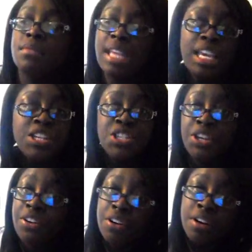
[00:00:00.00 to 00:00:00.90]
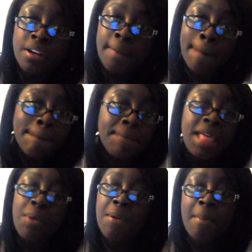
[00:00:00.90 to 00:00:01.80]
each year
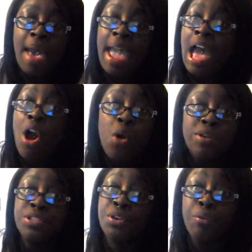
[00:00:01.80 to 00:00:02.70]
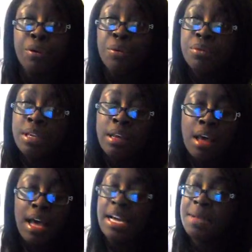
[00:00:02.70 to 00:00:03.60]
that went by, I always grew
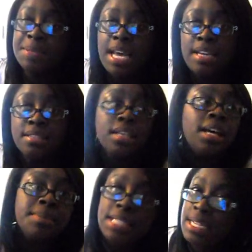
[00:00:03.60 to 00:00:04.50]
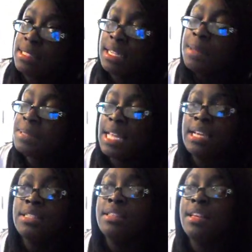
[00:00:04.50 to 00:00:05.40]
a cup size, a cup size, a cup
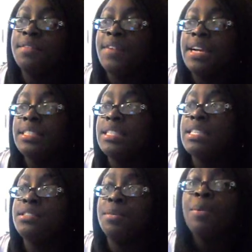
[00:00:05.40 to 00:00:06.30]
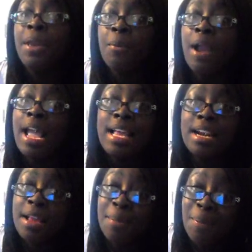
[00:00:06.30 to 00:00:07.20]
size, and then finally to the point where I
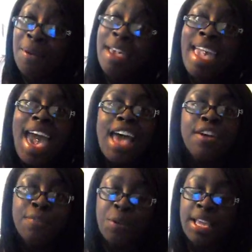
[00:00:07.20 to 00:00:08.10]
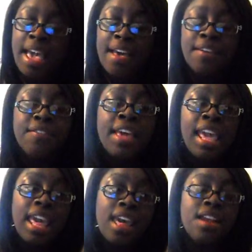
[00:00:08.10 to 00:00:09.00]
ended up at a 40F.
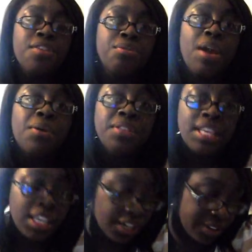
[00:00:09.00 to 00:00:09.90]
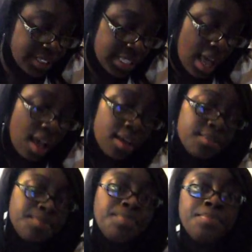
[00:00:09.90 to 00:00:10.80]
And throughout the years,
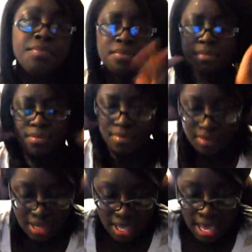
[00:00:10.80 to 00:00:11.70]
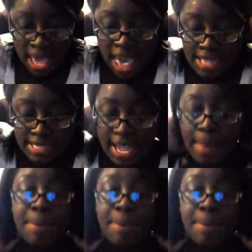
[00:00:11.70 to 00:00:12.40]
um, as I got